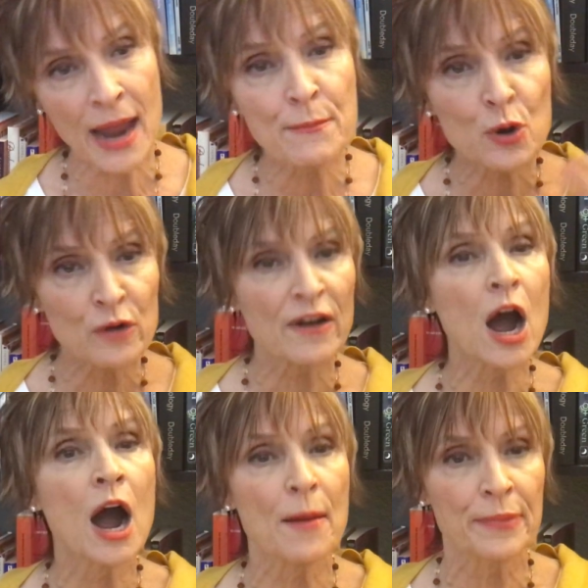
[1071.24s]
move
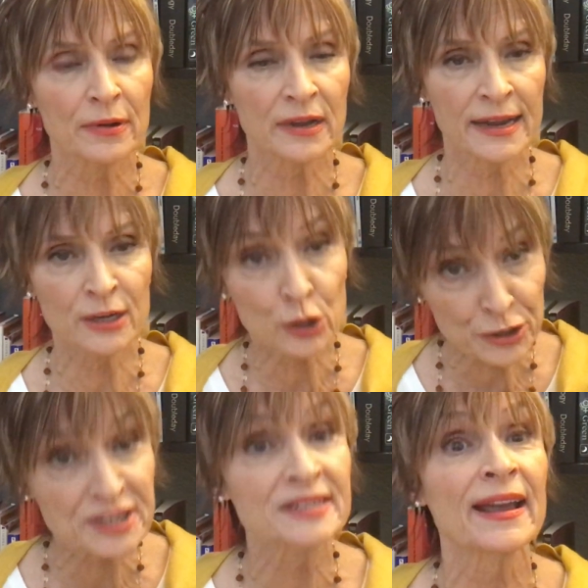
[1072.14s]
up in your
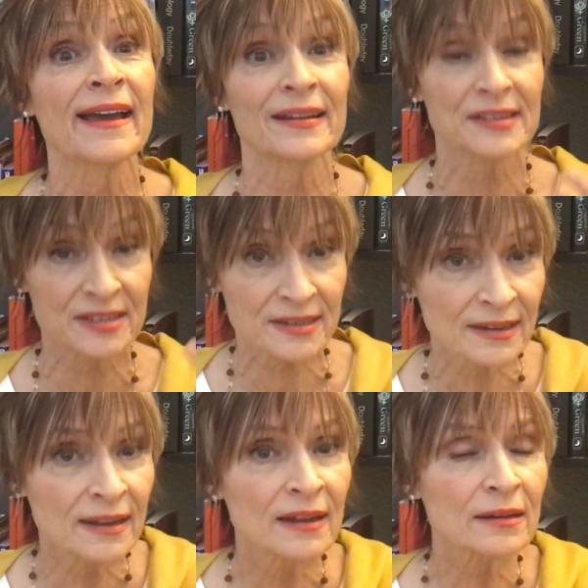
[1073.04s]
status,
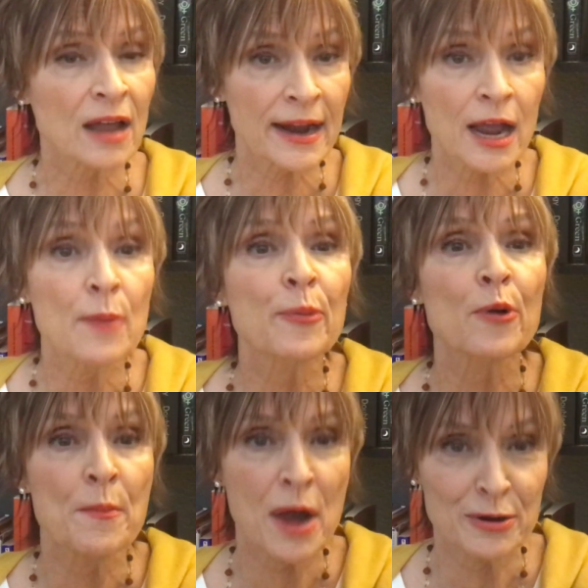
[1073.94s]
like a
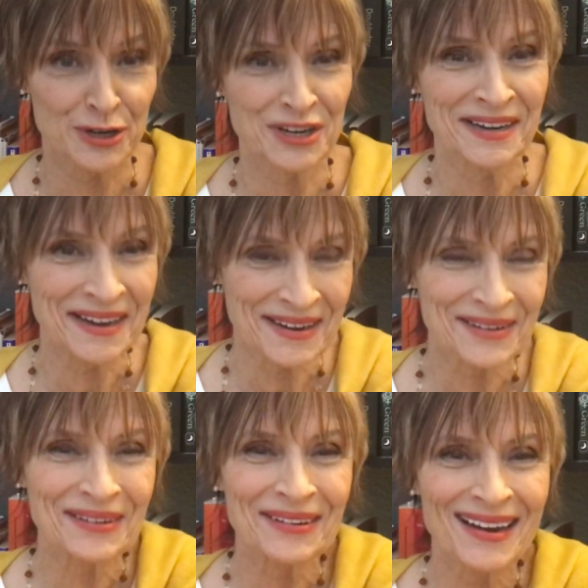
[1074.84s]
promotion.
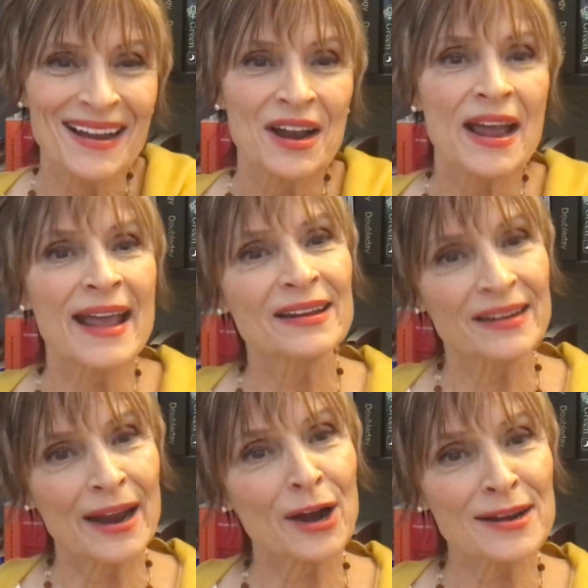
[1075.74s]
And
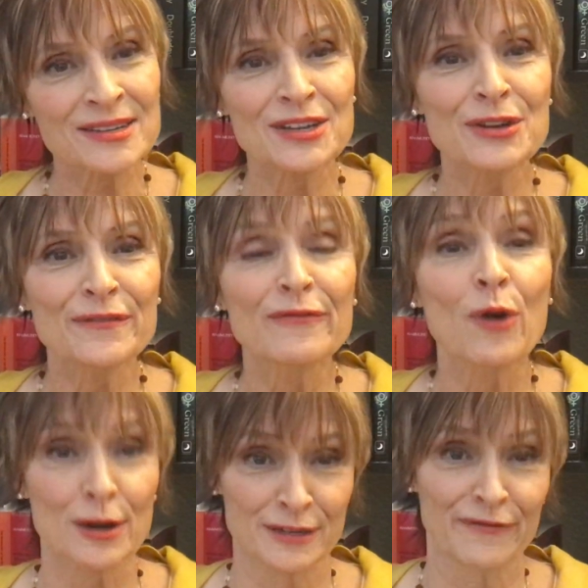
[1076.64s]
Aries, you've
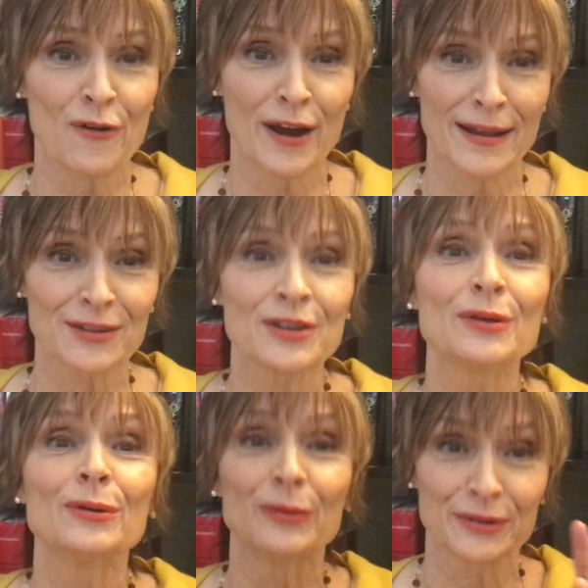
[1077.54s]
worked for it.
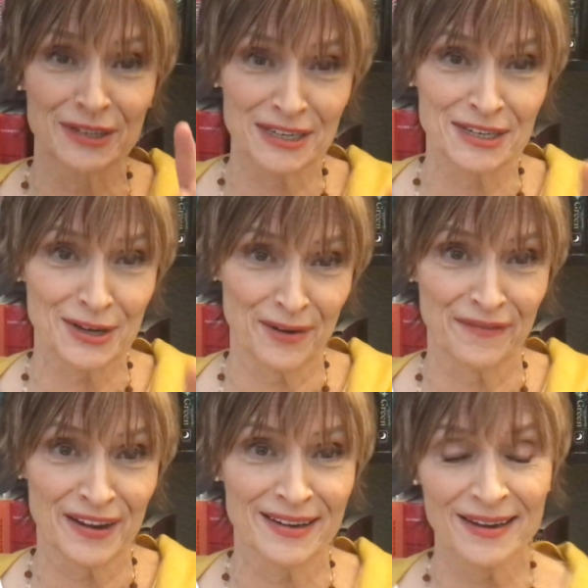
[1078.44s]
You
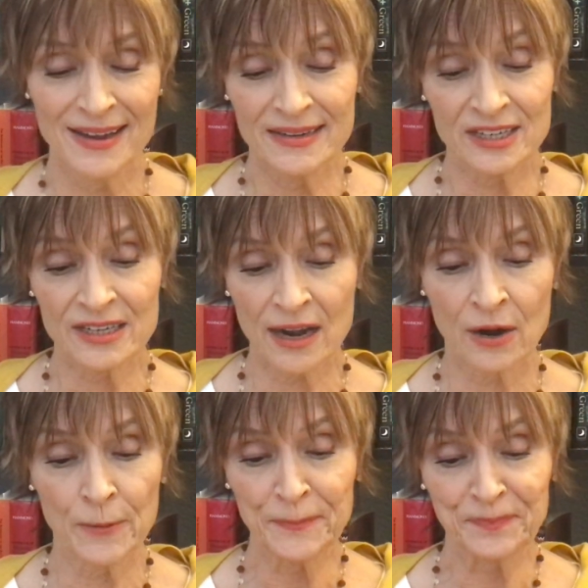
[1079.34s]
deserve it.
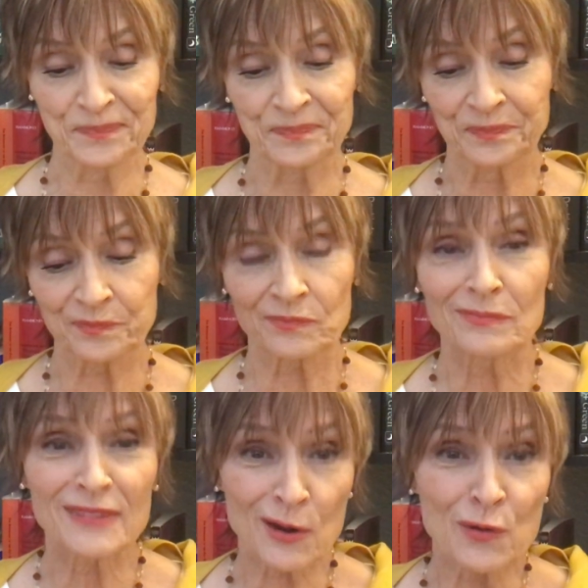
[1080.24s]
So
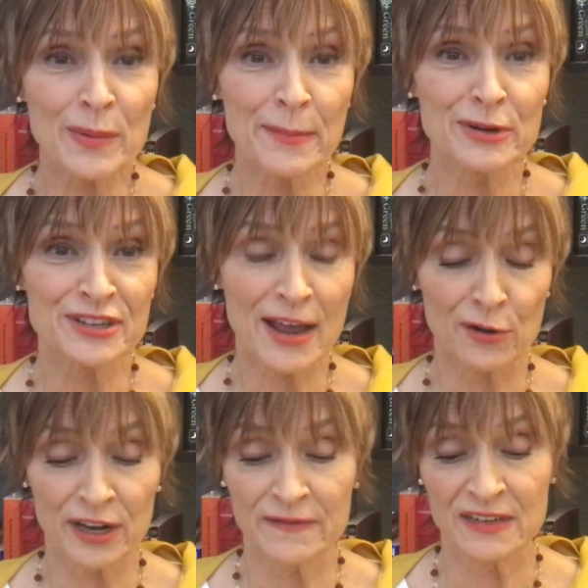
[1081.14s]
remember,
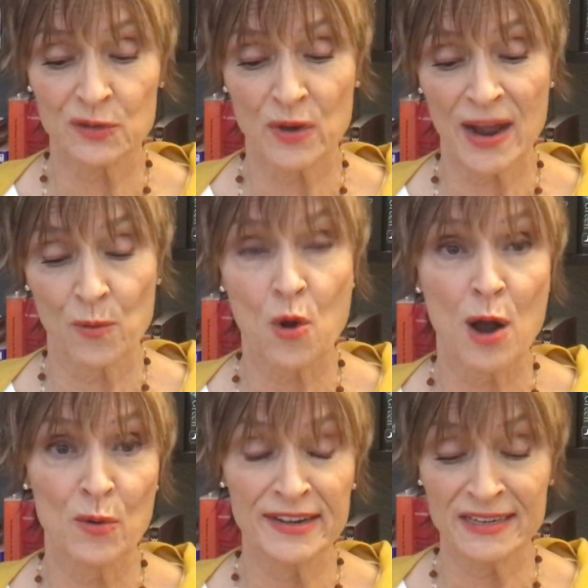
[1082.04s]
Saturn gives us
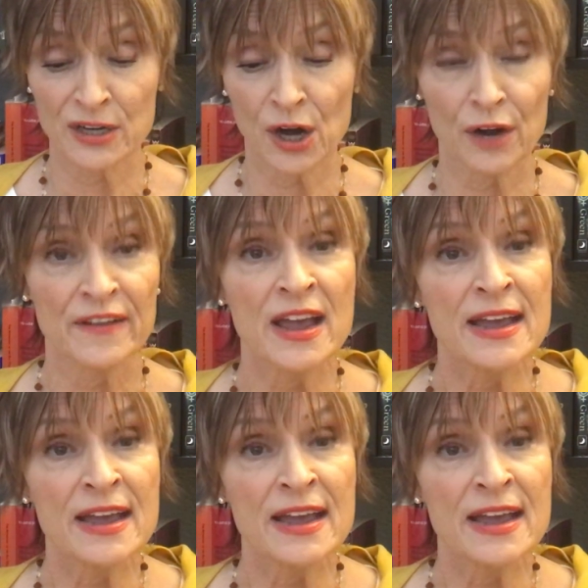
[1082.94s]
what we deserve.